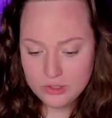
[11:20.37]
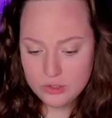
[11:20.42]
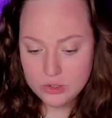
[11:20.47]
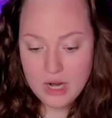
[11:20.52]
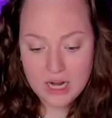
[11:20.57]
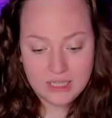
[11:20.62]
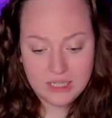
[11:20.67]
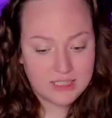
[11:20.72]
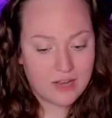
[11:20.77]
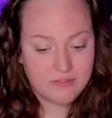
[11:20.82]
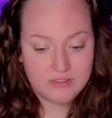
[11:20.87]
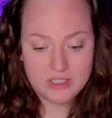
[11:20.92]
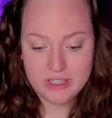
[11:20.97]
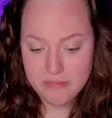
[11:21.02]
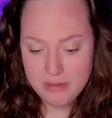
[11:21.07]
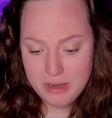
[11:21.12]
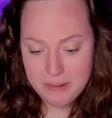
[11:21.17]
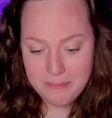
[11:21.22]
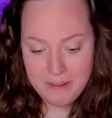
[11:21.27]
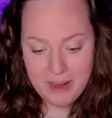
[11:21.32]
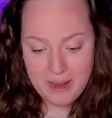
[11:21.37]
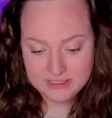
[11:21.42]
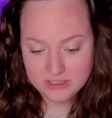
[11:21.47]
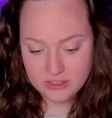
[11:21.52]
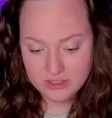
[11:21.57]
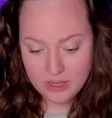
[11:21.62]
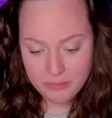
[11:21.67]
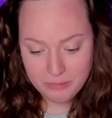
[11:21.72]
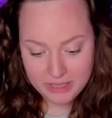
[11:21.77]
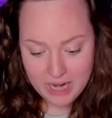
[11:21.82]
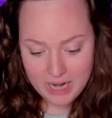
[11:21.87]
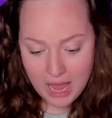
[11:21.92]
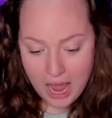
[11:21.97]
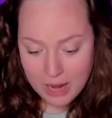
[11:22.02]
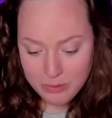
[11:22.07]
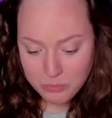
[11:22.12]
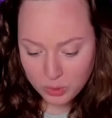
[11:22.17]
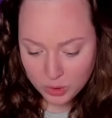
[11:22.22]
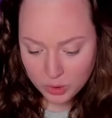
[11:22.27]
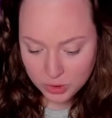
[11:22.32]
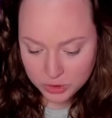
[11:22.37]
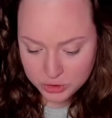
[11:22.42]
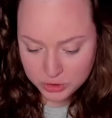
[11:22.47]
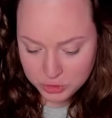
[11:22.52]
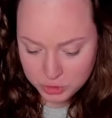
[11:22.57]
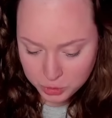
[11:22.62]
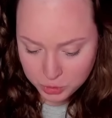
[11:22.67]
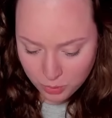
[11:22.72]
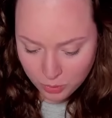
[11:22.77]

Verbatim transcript: you guys have to give me a pass on that one. I worked too